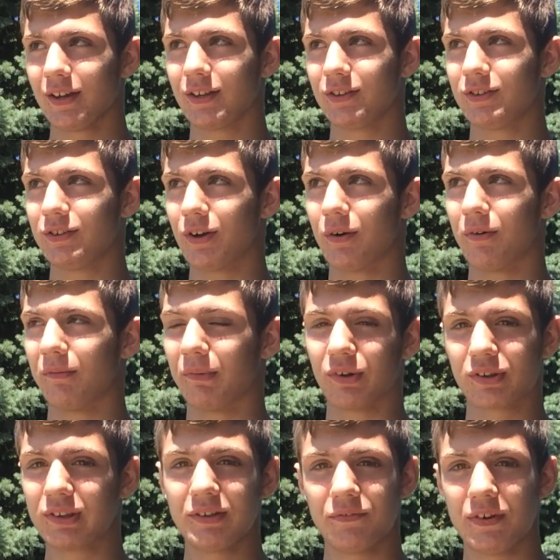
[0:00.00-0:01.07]
Because you know,
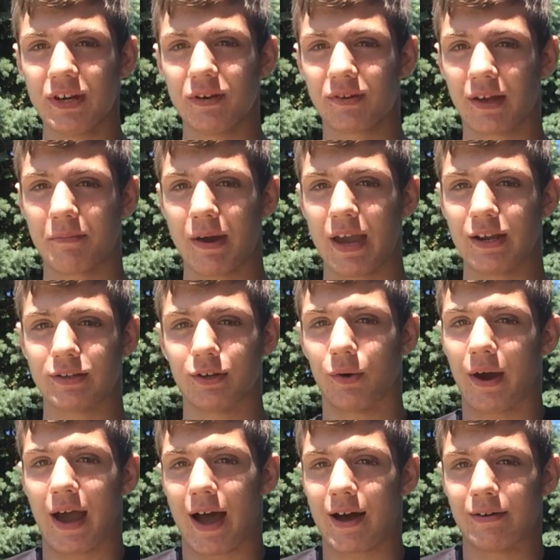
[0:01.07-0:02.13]
most of the videos I make
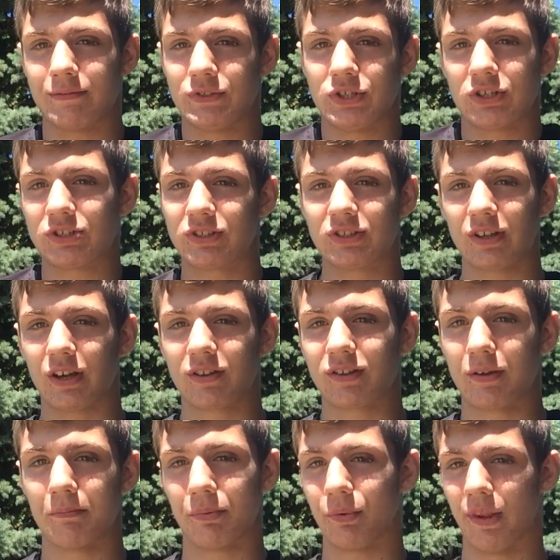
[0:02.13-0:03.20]
don't have just a
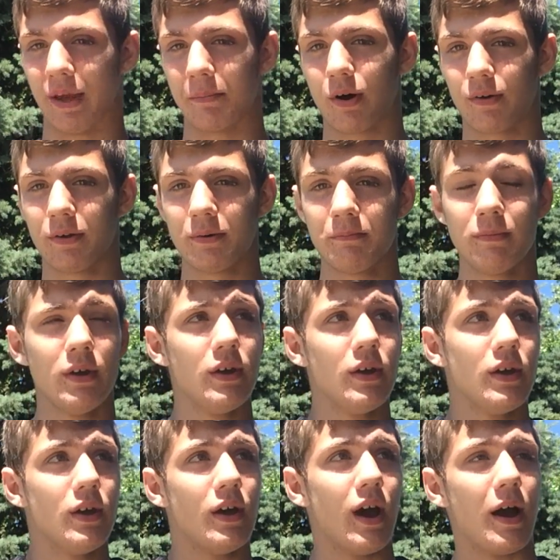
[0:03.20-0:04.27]
simple name on them
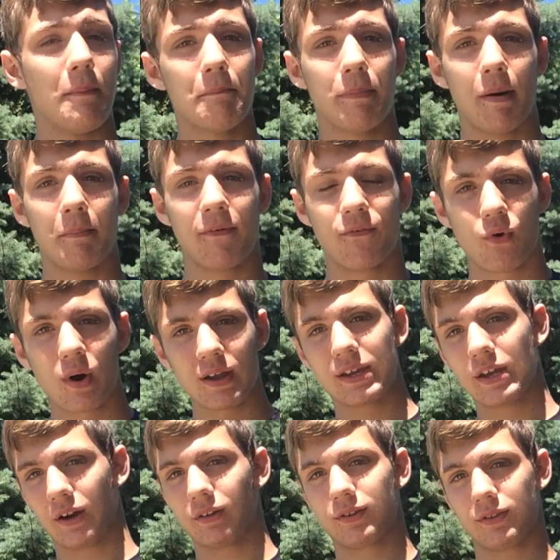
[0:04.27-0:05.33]
but before I
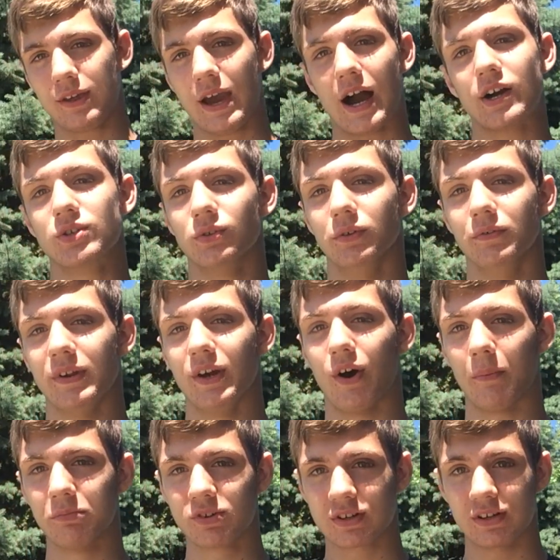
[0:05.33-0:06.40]
get onto the actual
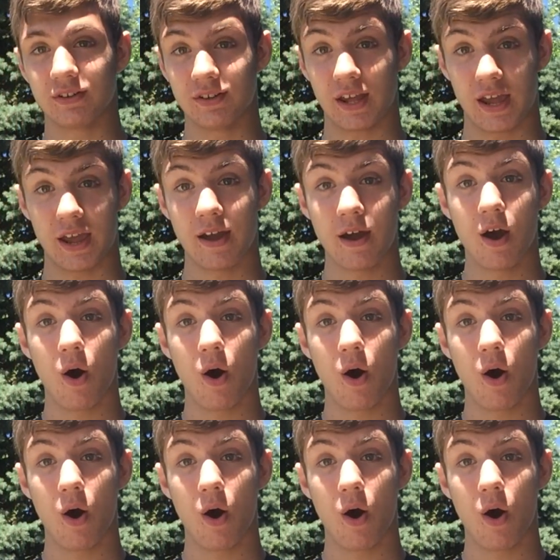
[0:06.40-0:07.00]
video, I'm just gonna say,